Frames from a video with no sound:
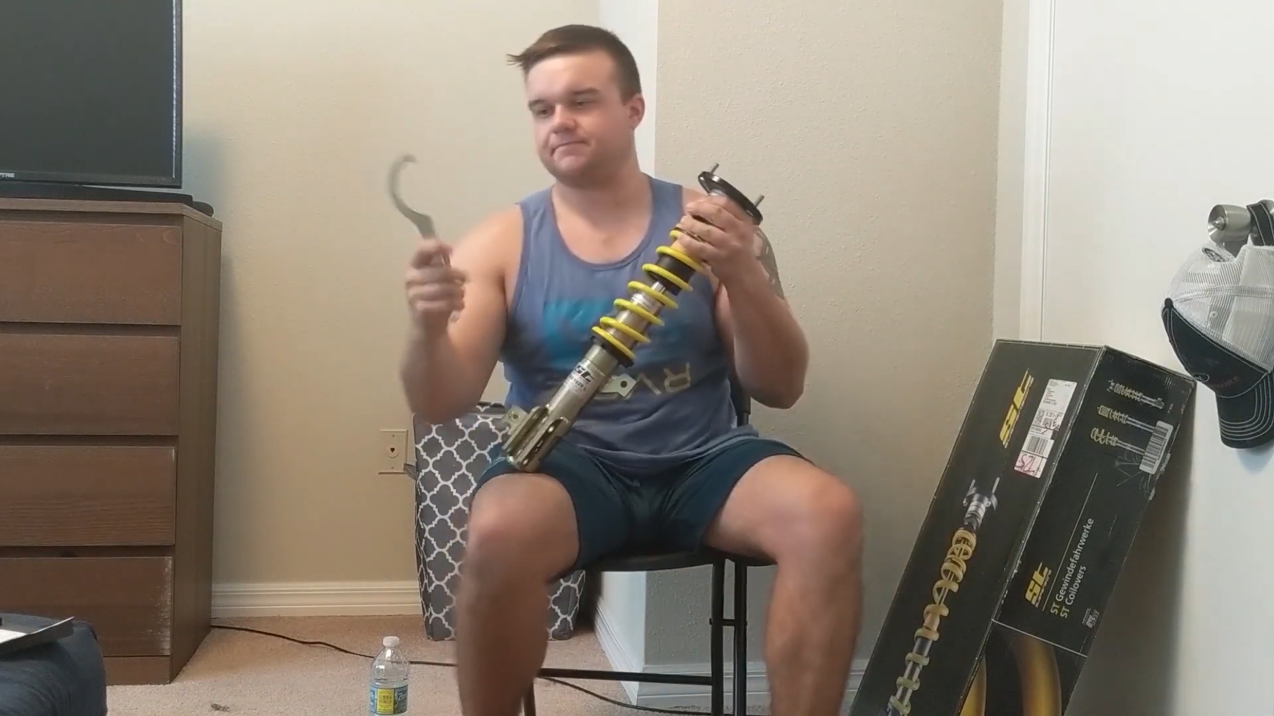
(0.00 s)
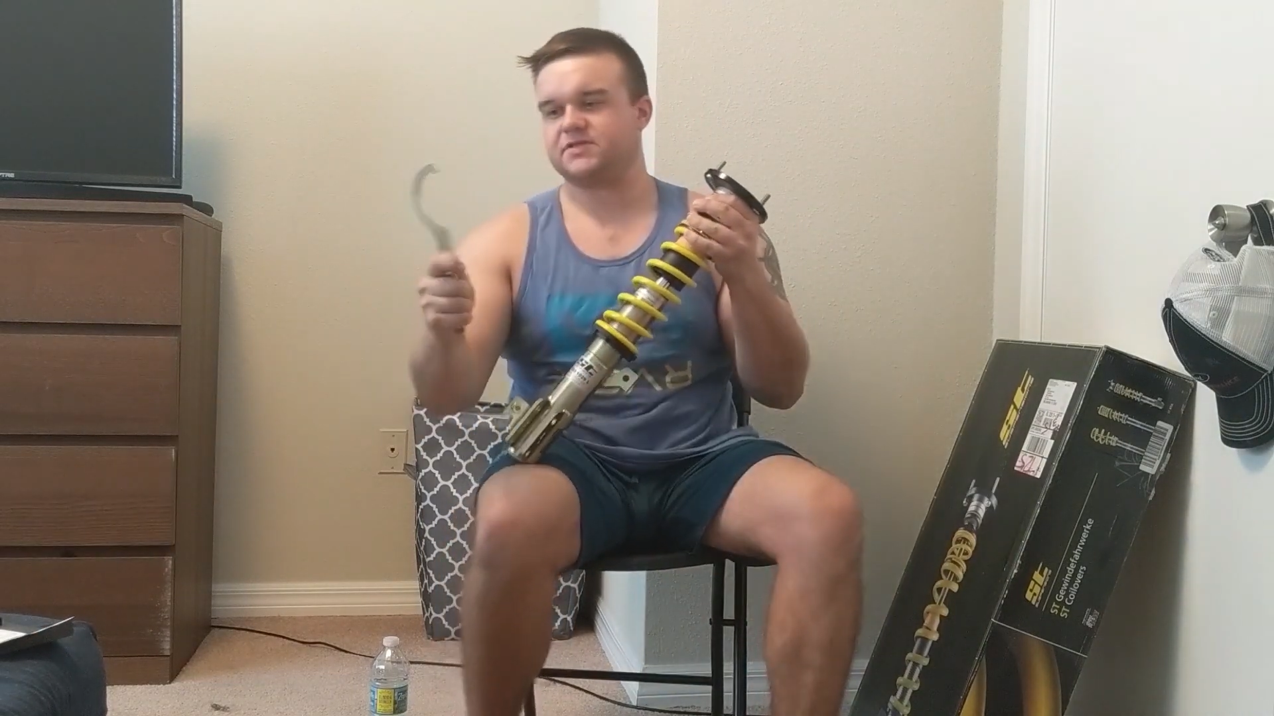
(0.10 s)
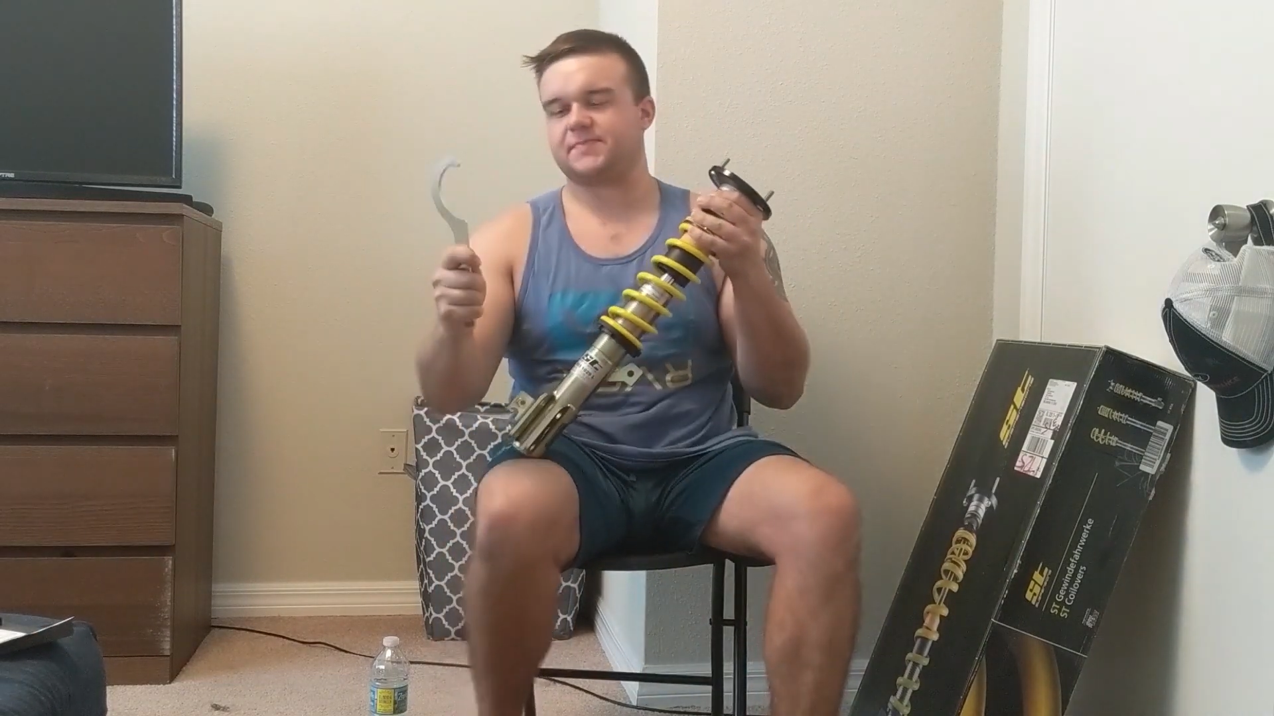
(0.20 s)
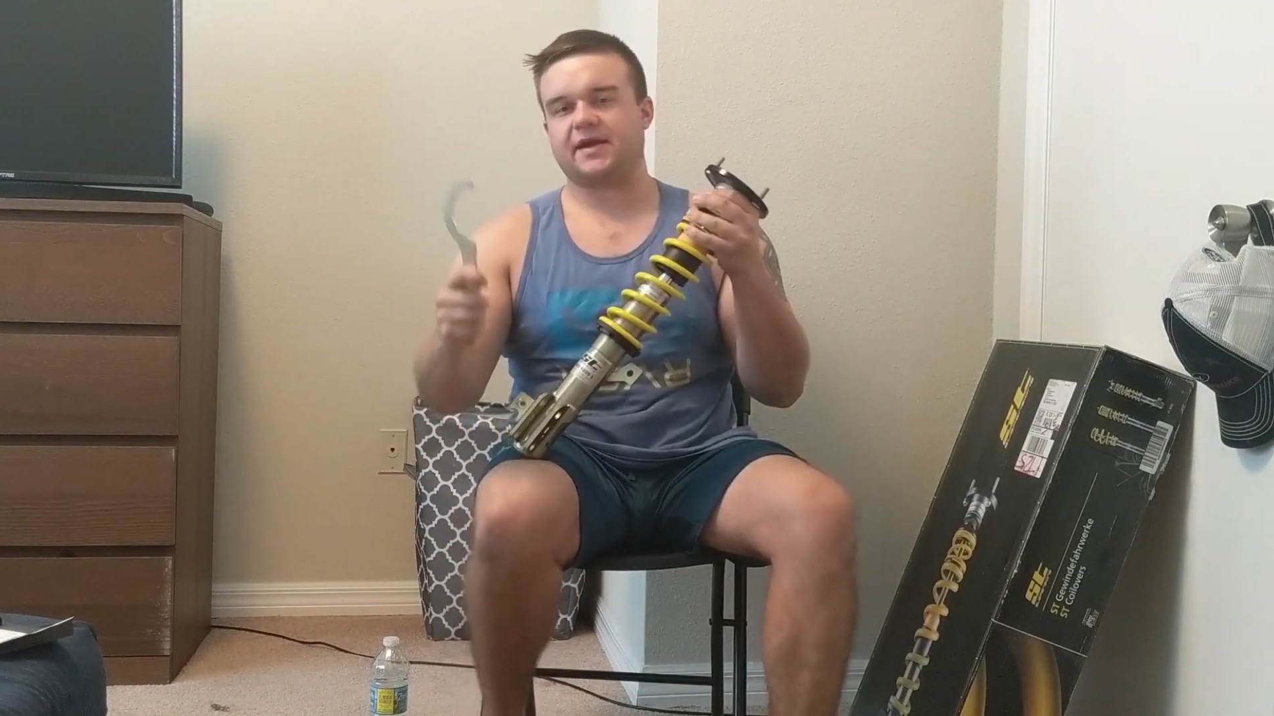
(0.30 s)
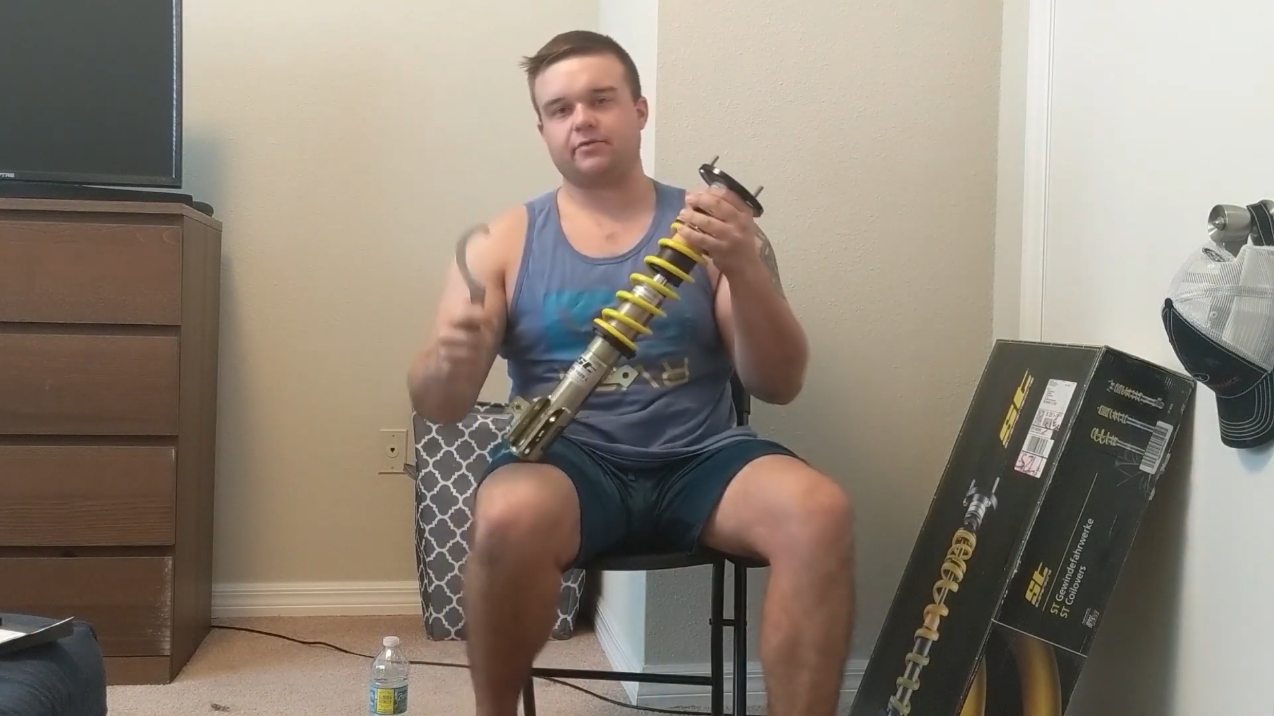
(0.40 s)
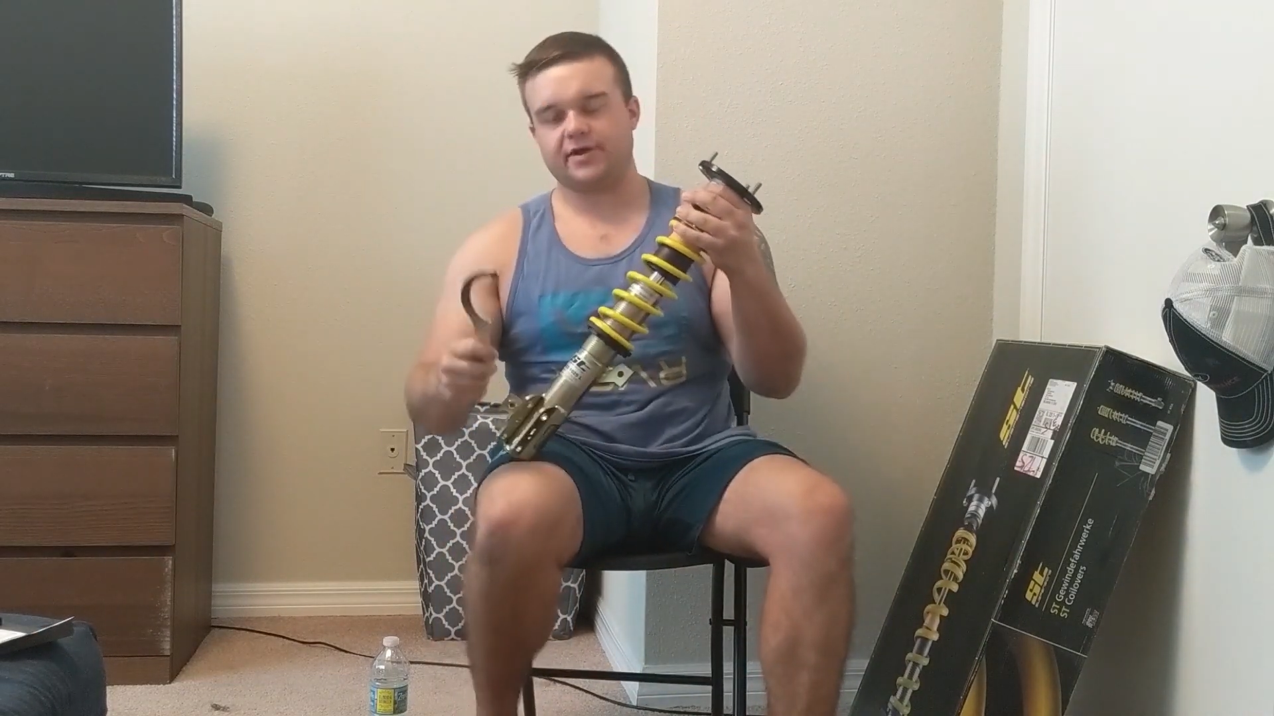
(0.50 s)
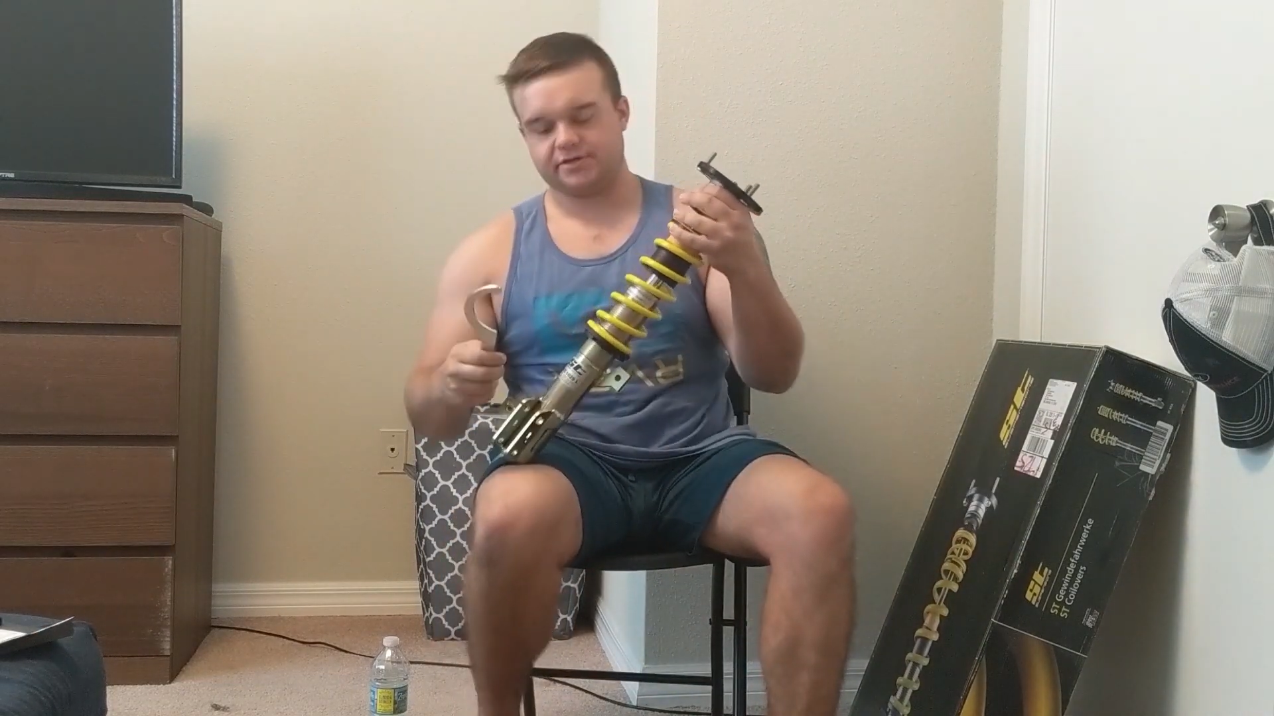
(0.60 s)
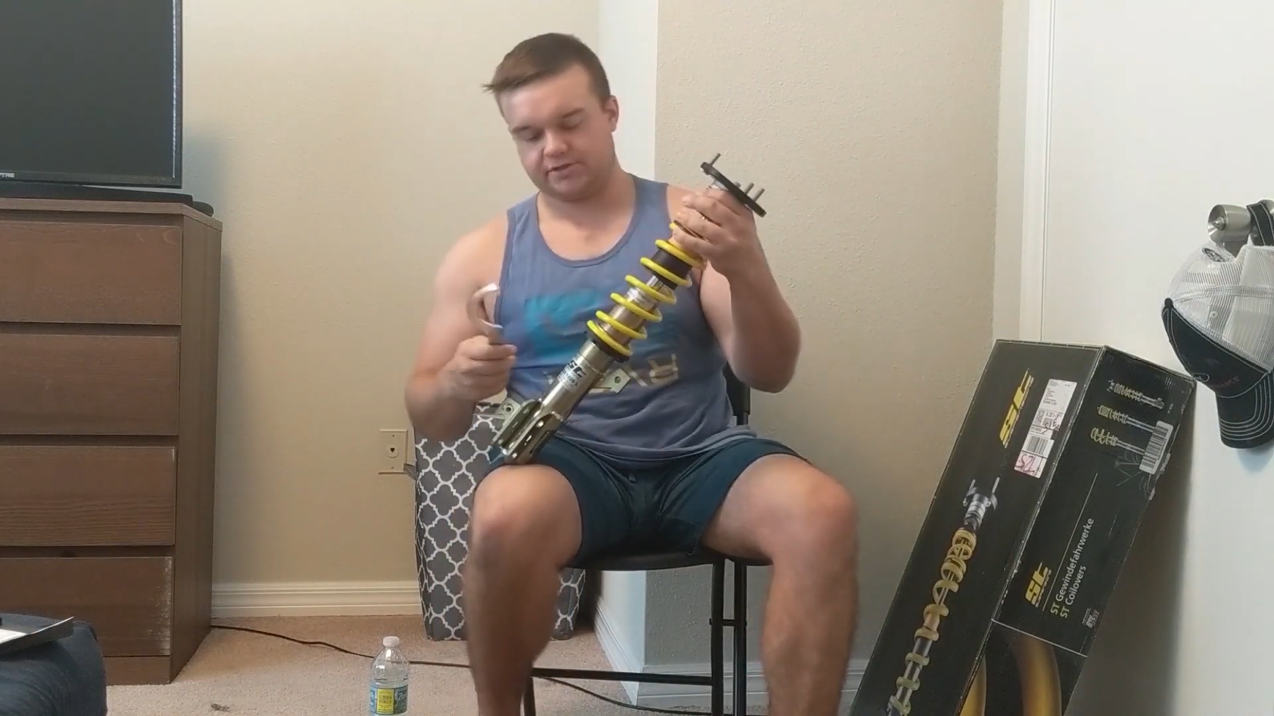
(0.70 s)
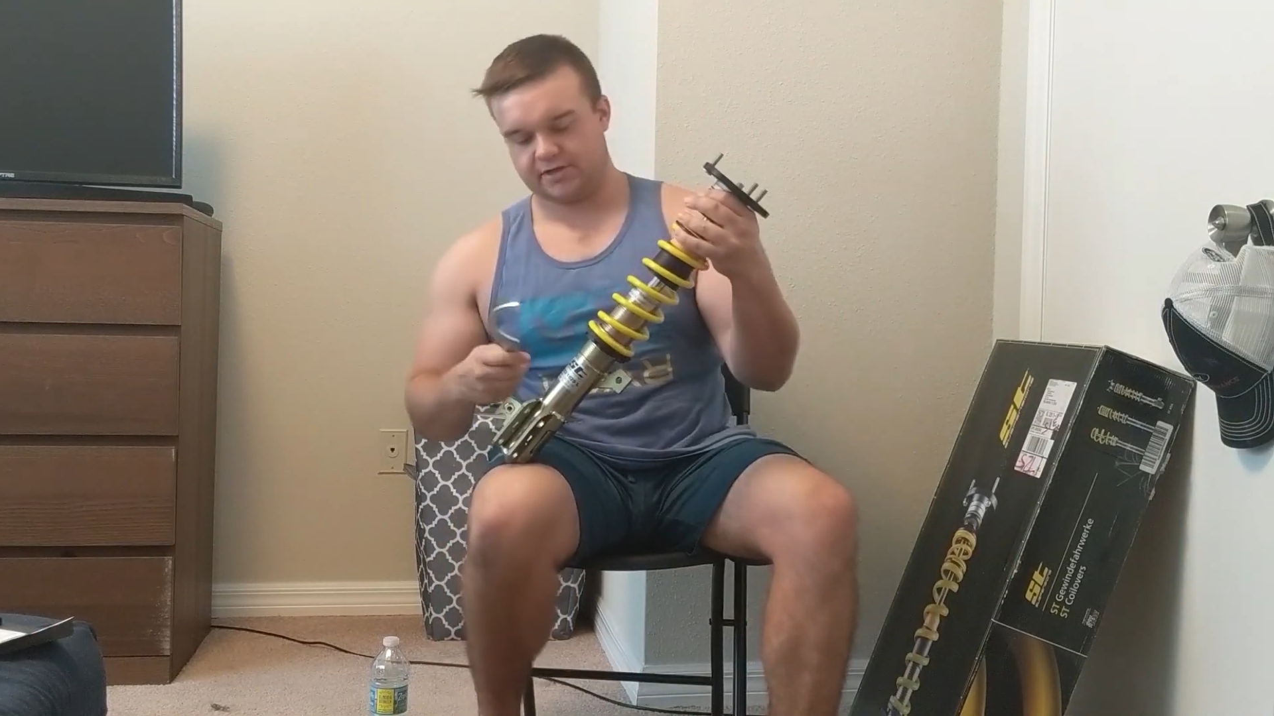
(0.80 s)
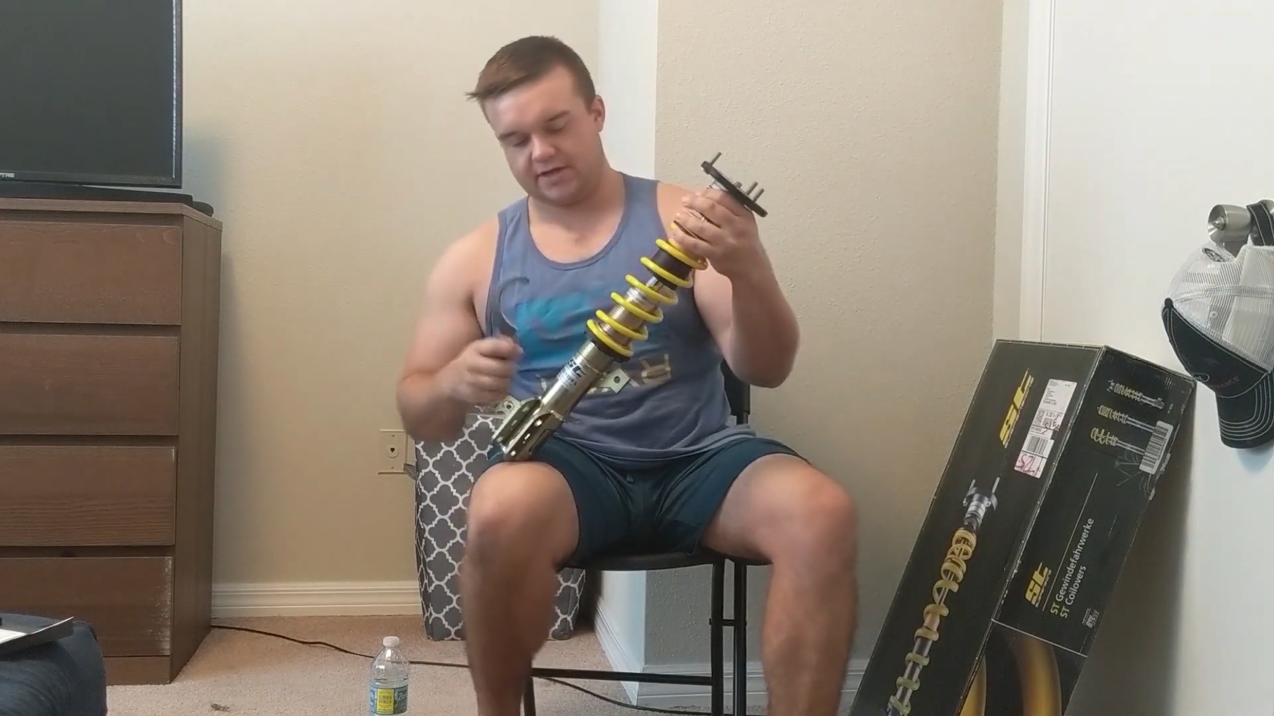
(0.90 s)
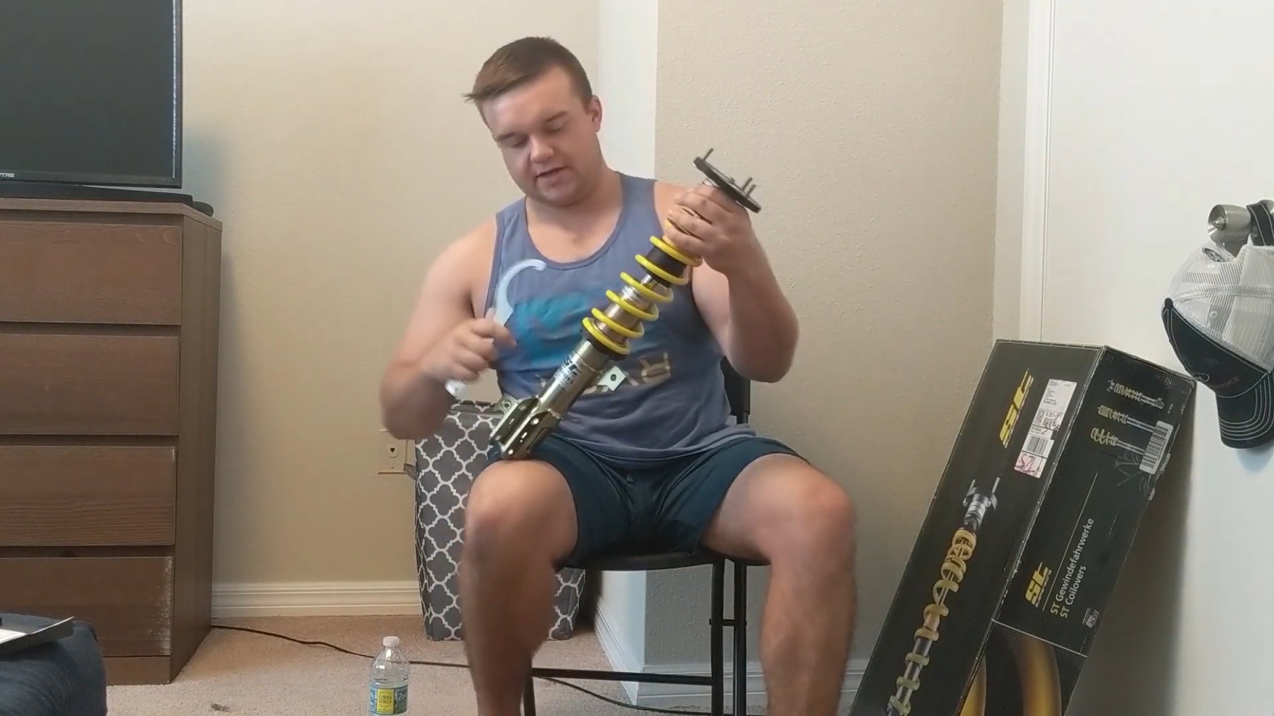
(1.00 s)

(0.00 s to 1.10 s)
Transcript: spanner wrench,